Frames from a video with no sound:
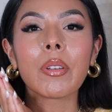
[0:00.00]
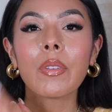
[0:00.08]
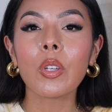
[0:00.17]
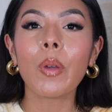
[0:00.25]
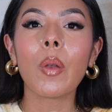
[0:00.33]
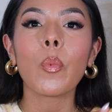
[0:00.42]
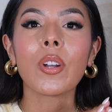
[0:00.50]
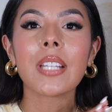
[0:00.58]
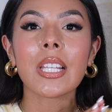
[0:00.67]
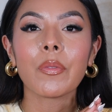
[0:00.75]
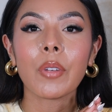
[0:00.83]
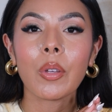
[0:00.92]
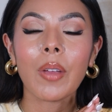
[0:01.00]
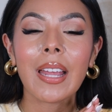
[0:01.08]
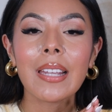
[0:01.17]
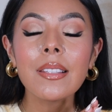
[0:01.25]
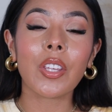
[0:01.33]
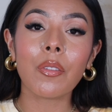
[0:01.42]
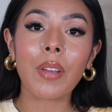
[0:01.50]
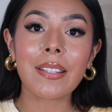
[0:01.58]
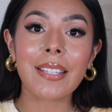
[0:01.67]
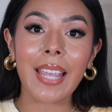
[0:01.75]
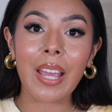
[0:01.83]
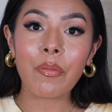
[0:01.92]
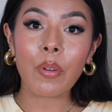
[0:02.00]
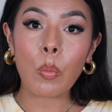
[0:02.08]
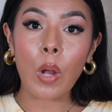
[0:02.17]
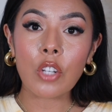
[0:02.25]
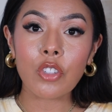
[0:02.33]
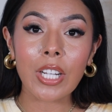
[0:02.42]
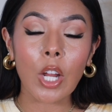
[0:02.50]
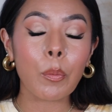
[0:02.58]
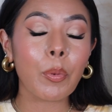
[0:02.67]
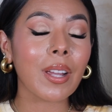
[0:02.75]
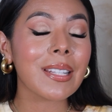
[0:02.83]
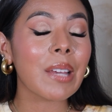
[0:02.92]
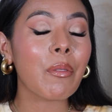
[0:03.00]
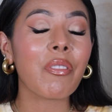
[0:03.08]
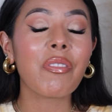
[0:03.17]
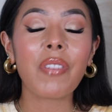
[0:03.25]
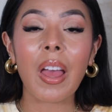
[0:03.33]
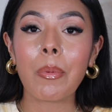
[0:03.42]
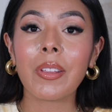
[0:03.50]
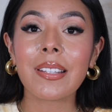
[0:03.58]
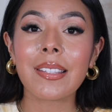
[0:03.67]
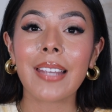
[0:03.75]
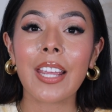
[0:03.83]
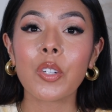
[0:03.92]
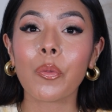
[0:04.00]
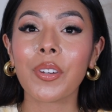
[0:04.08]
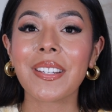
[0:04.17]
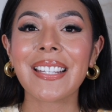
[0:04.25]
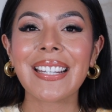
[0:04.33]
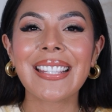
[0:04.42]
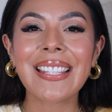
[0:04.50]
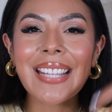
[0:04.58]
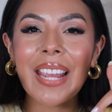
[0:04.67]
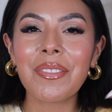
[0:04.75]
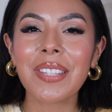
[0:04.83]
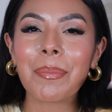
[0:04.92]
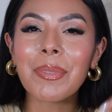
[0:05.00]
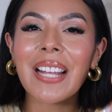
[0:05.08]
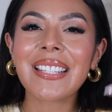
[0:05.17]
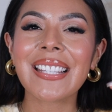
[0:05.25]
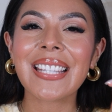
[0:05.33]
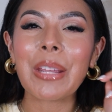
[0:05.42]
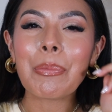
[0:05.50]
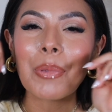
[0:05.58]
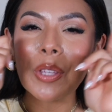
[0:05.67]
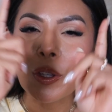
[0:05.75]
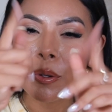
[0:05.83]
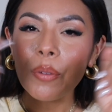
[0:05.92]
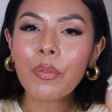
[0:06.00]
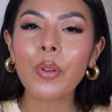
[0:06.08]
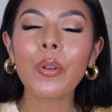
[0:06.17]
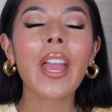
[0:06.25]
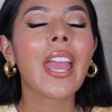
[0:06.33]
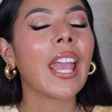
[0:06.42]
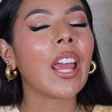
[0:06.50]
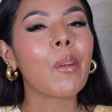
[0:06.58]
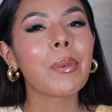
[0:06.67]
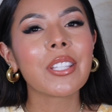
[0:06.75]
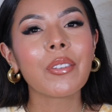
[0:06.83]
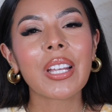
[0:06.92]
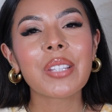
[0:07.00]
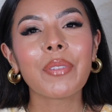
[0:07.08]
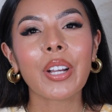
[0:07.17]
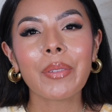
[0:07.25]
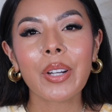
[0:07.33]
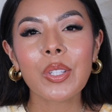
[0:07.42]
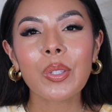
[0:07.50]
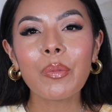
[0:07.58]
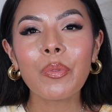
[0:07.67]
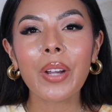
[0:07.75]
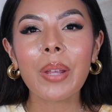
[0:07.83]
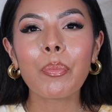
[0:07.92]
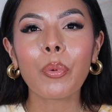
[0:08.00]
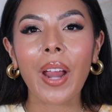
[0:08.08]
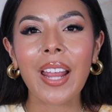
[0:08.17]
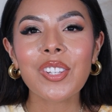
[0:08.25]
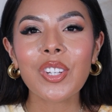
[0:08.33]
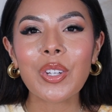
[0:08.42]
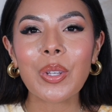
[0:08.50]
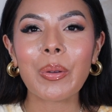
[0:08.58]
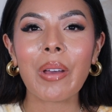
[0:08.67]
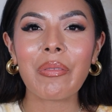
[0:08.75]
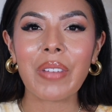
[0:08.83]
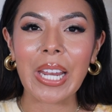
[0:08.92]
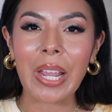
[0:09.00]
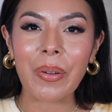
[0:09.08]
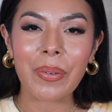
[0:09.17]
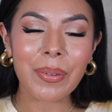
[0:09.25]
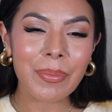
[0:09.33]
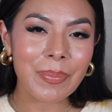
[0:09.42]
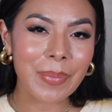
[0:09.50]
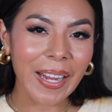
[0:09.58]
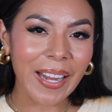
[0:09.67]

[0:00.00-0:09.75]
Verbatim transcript: review and wear tests for you guys. Thank you guys again for watching. I hope you guys have a fabulous day. Don't forget to stay safe, stay blessed, and stay beautiful. And I'll be seeing you guys very, very soon for a brand new video. Bye